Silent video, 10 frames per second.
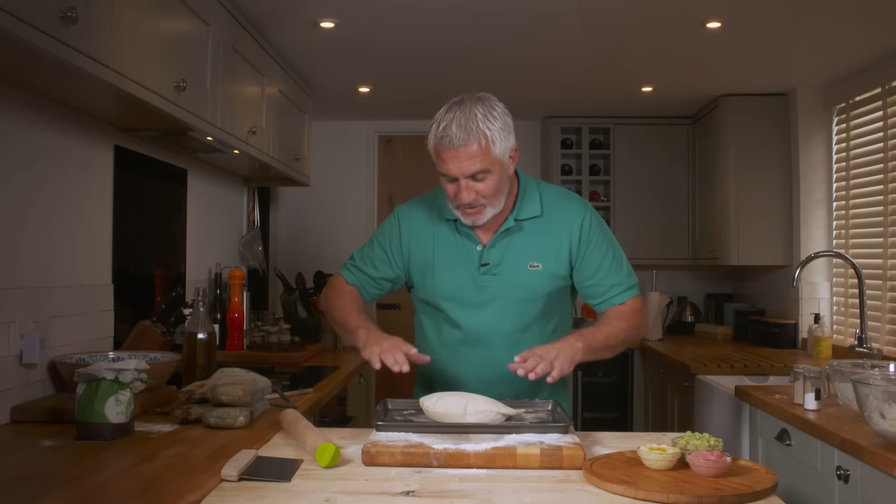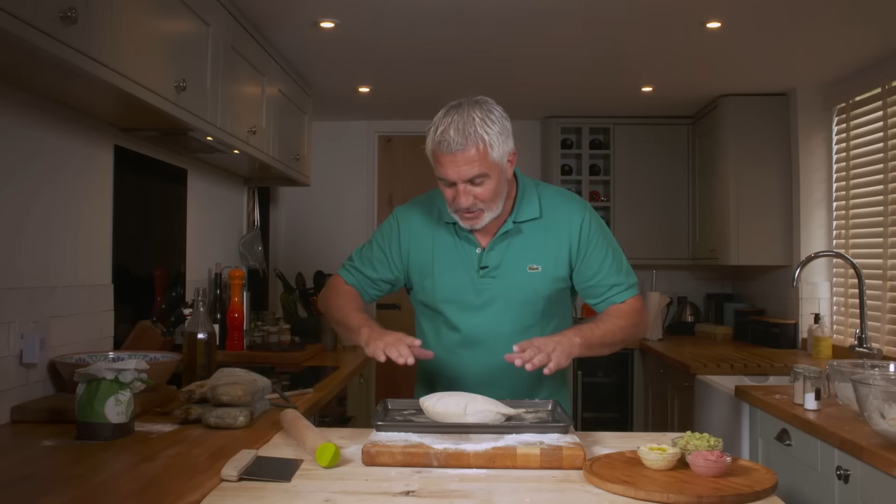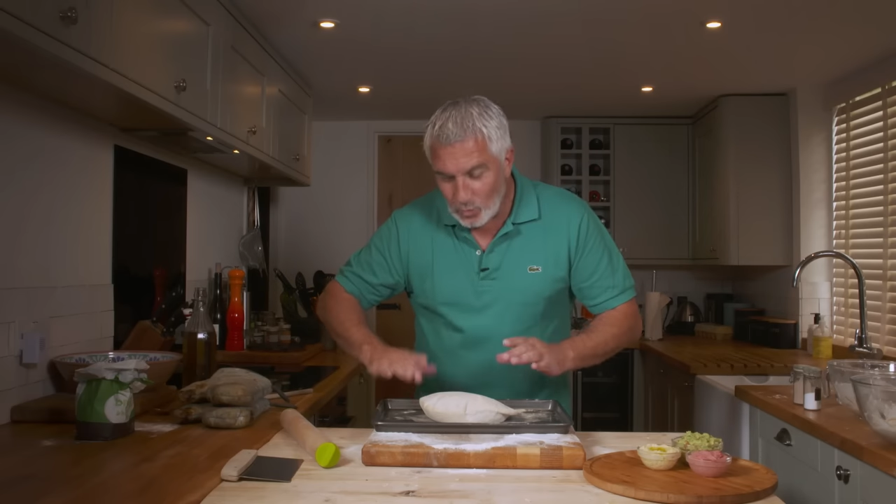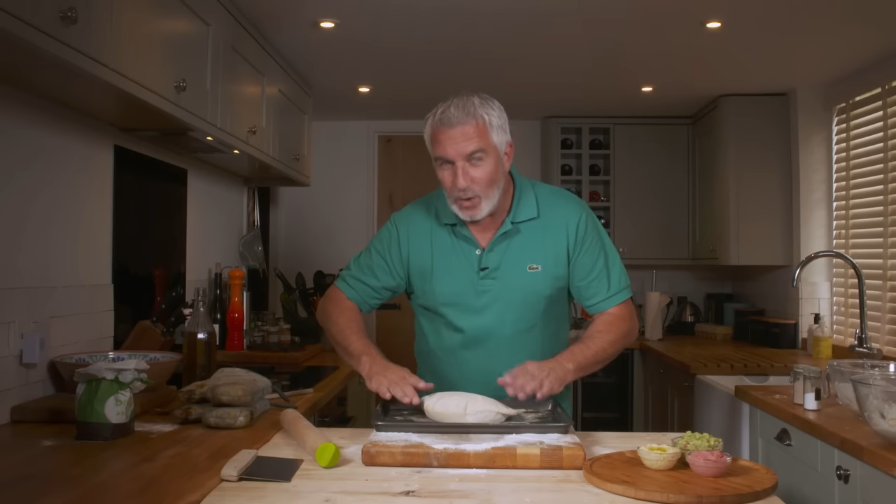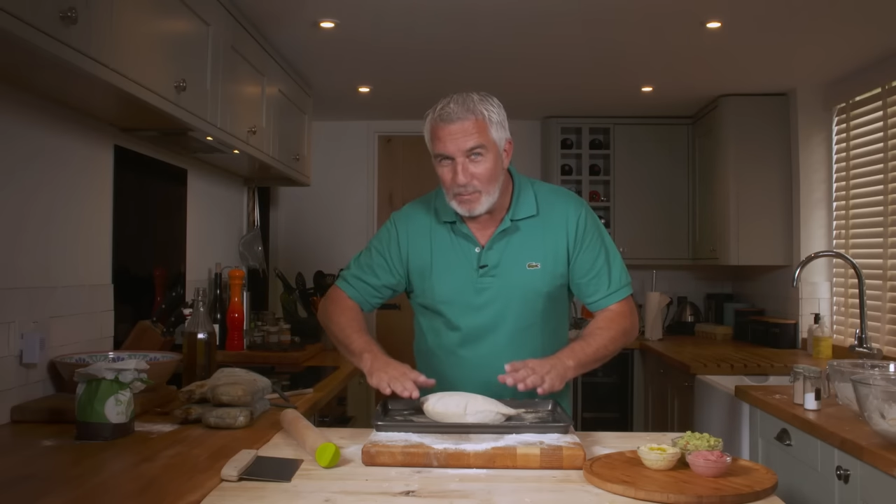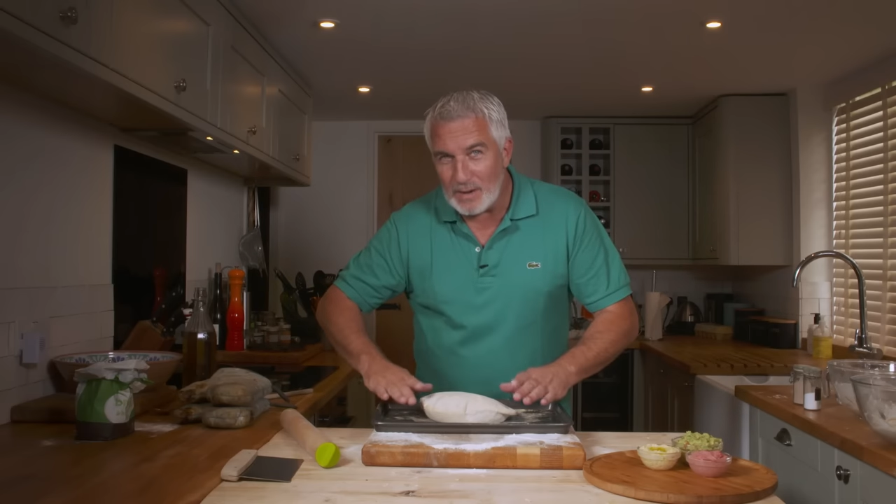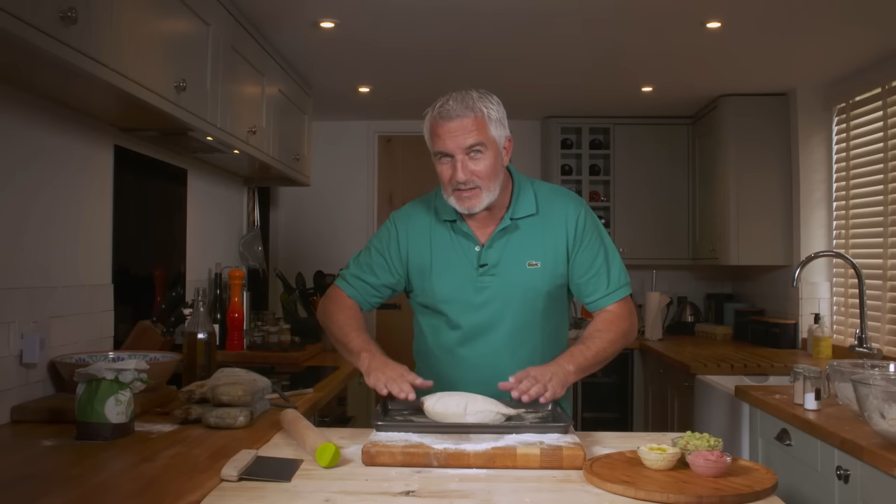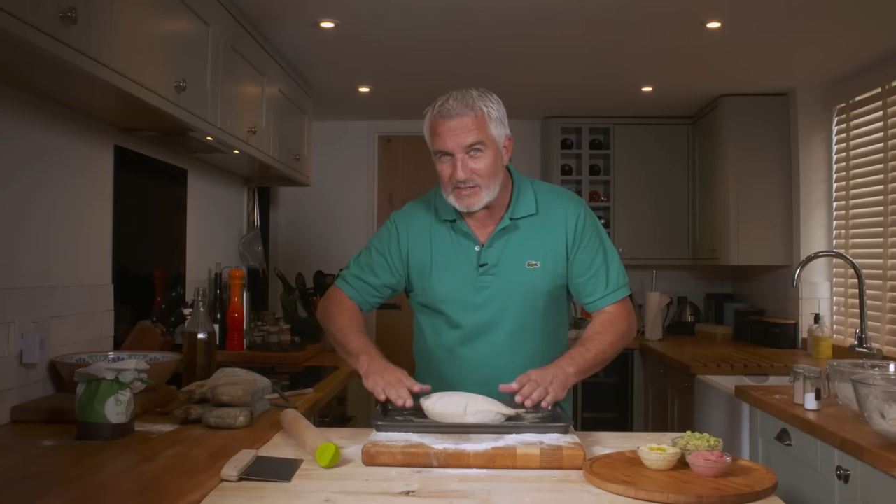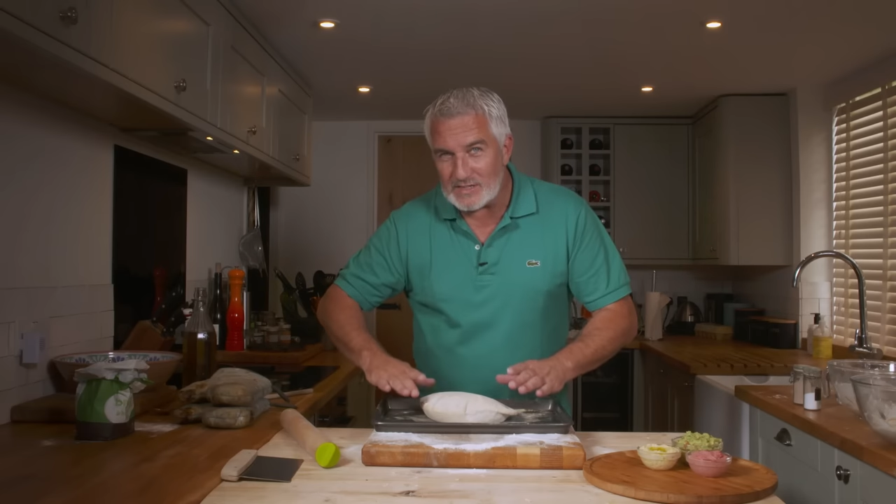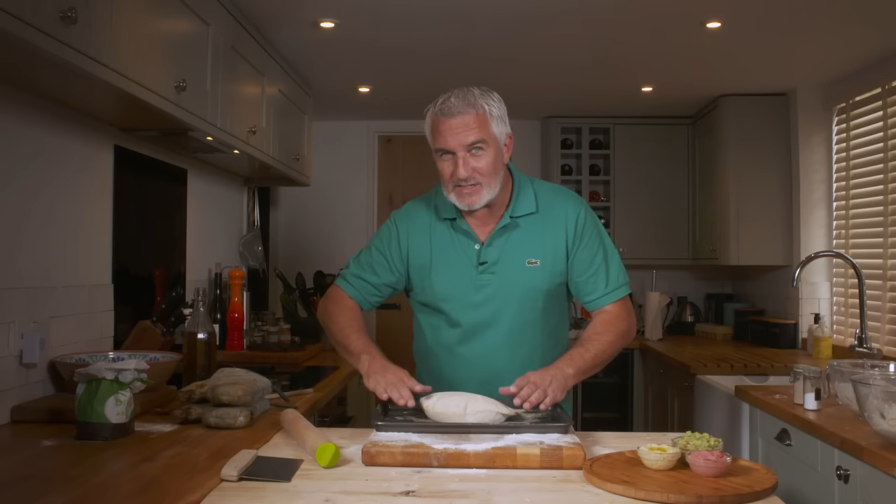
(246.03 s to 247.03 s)
So one
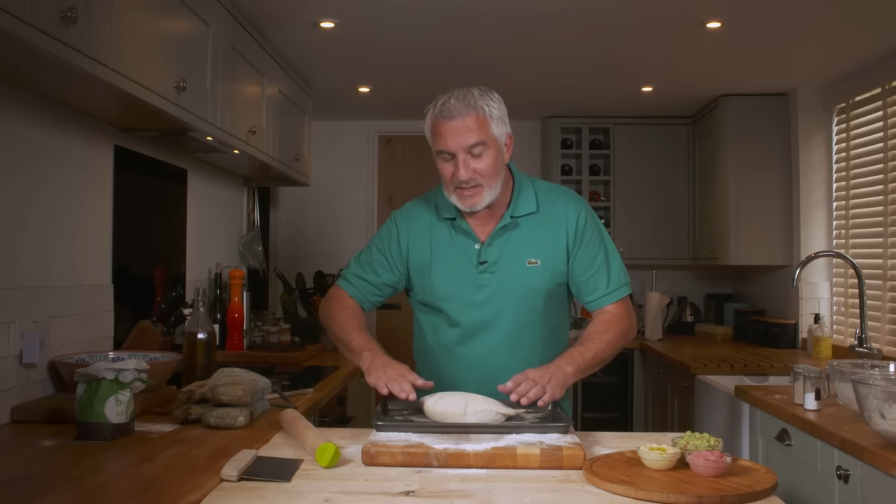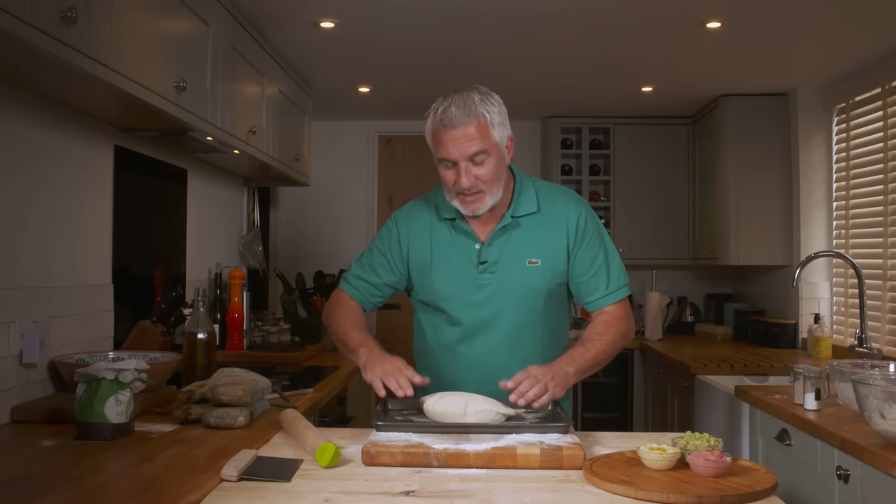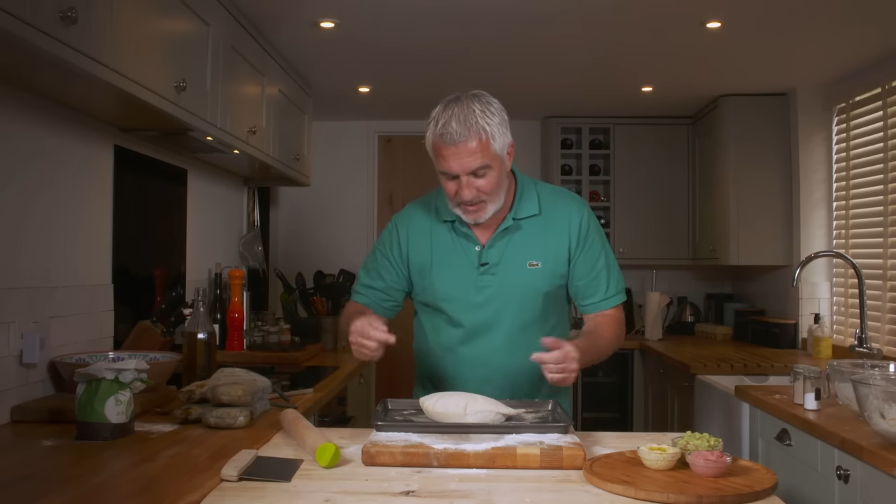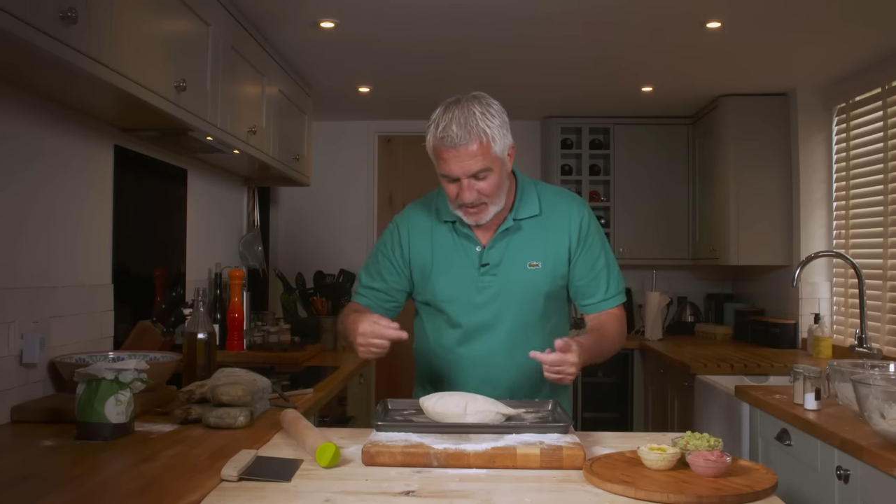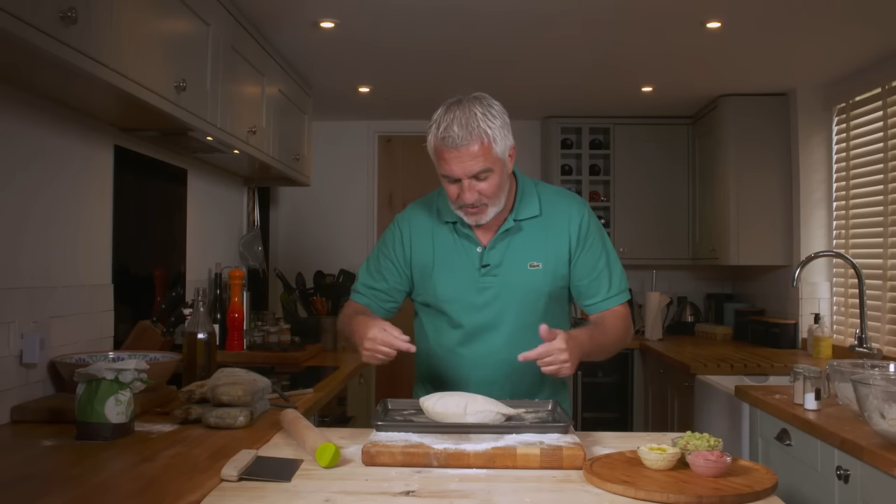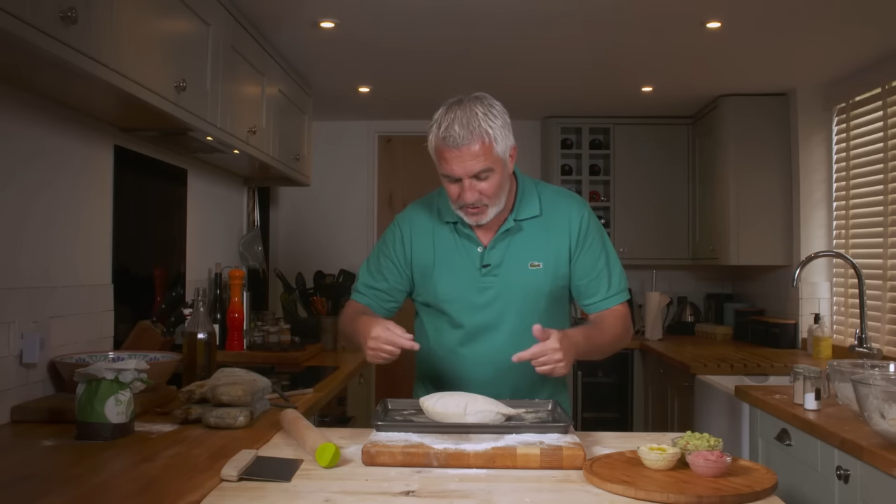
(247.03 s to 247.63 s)
base is in there.